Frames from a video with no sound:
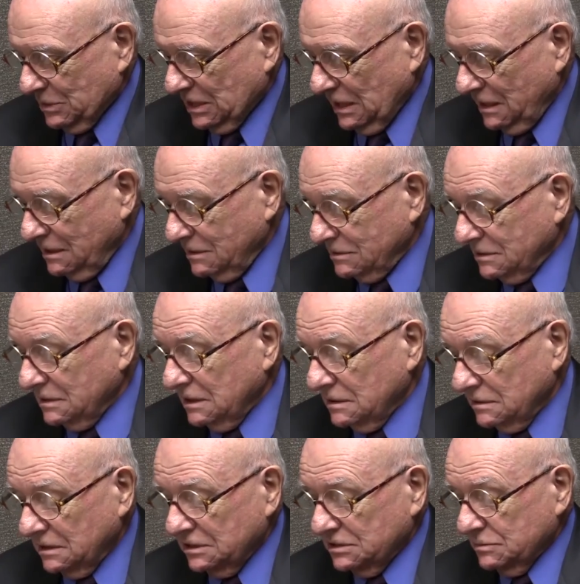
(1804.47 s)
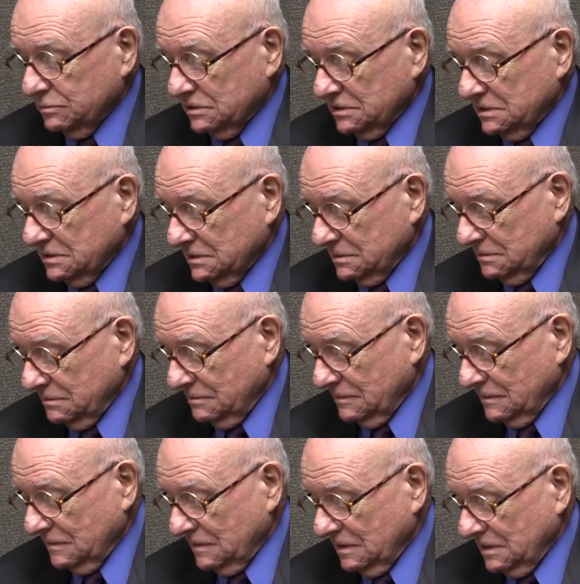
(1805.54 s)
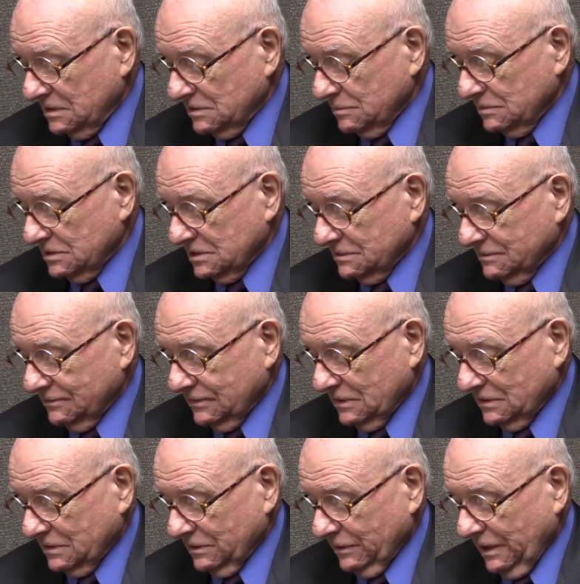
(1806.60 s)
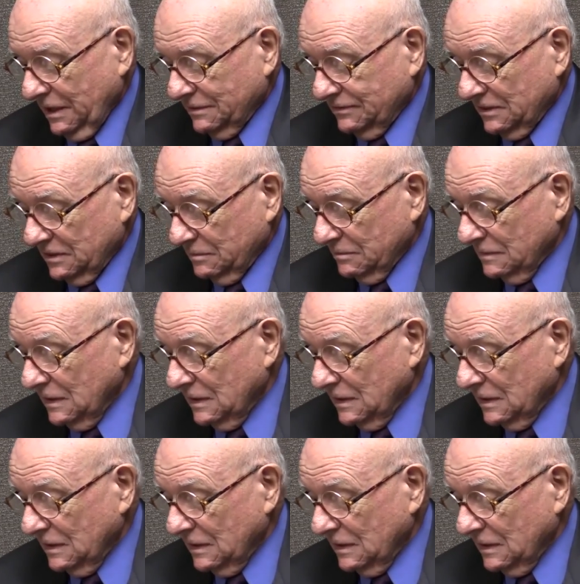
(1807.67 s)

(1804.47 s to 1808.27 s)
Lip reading: but I don't know. This was a photograph of